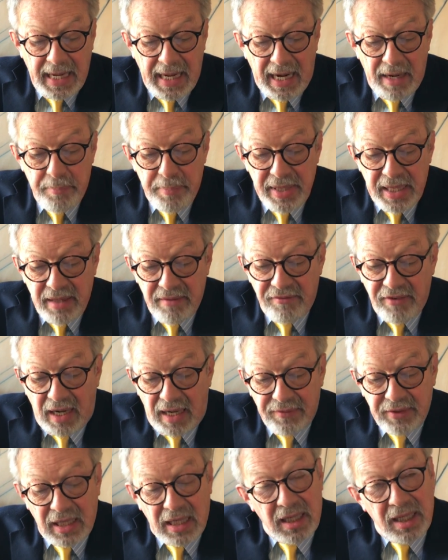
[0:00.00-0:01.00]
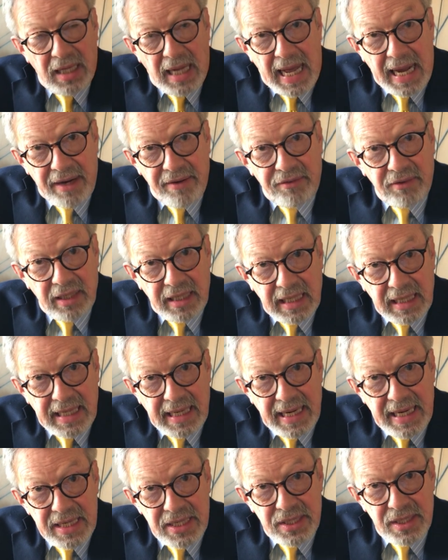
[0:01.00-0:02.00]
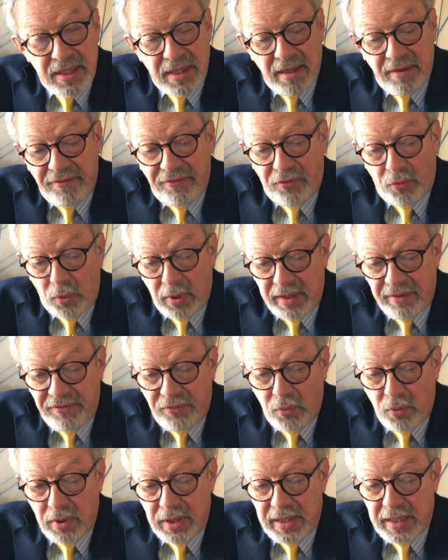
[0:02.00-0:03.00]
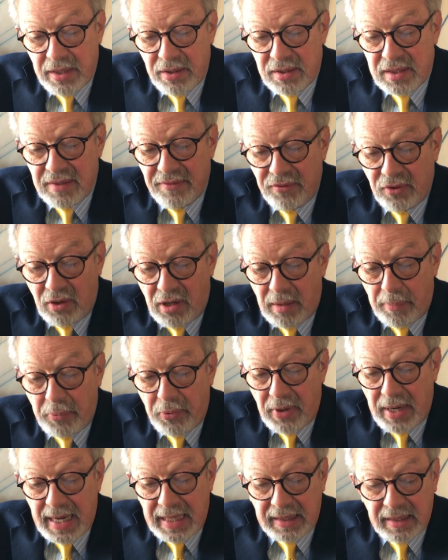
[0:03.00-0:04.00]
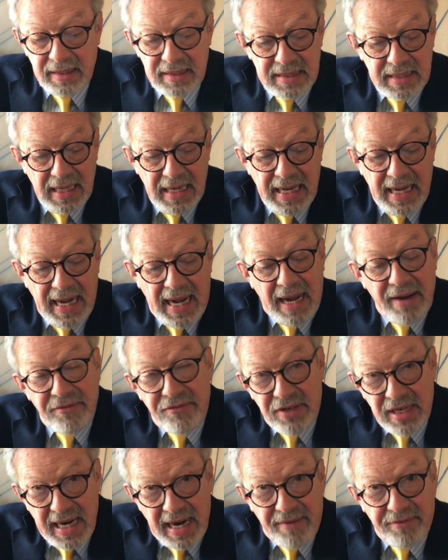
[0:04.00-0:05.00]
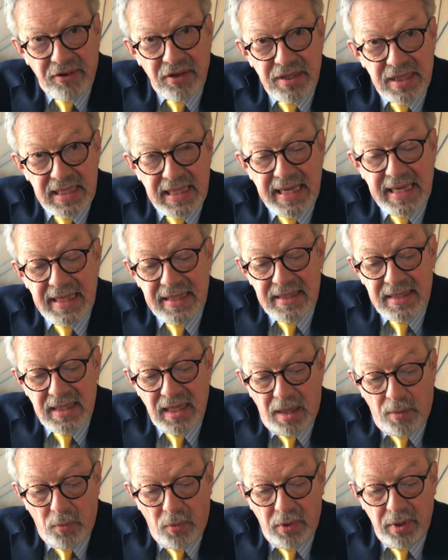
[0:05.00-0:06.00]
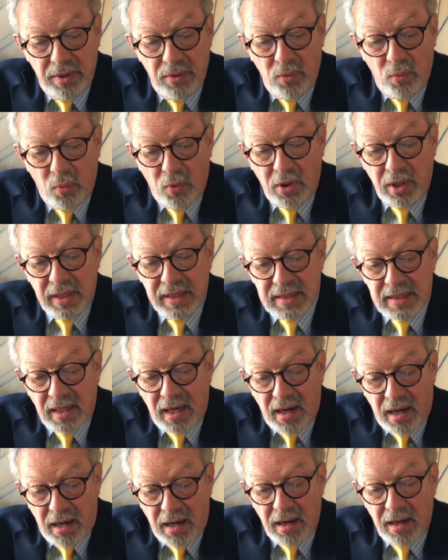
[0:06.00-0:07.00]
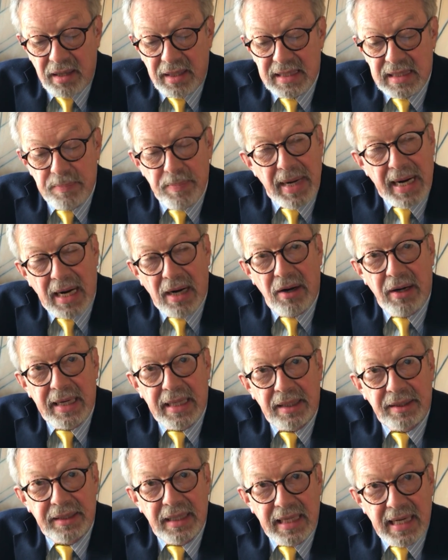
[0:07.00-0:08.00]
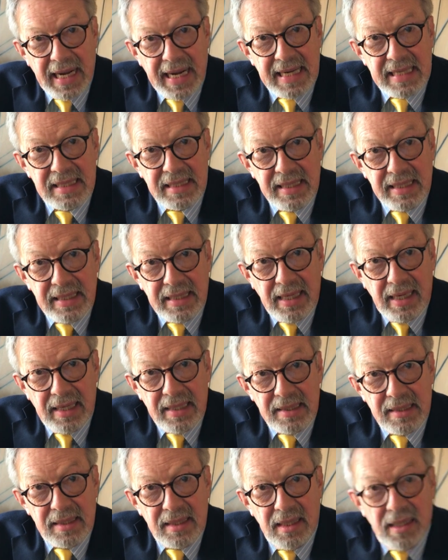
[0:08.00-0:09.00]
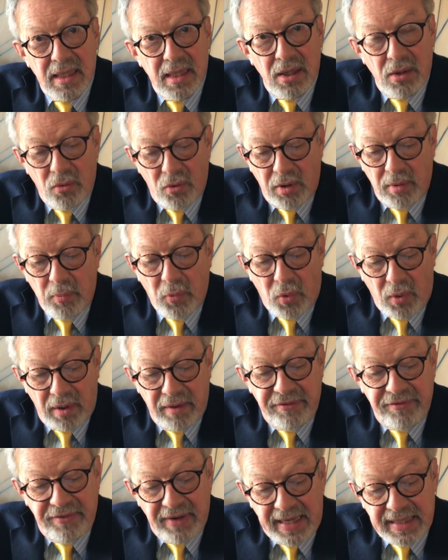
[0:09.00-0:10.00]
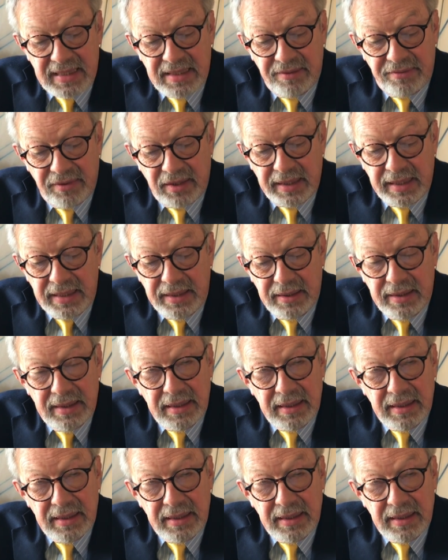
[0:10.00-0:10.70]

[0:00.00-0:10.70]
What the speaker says: I've been involved in a lot of litigation in 44 years of law practice. I've never seen someone work as hard as Marielle Nanassi does, or more effectively.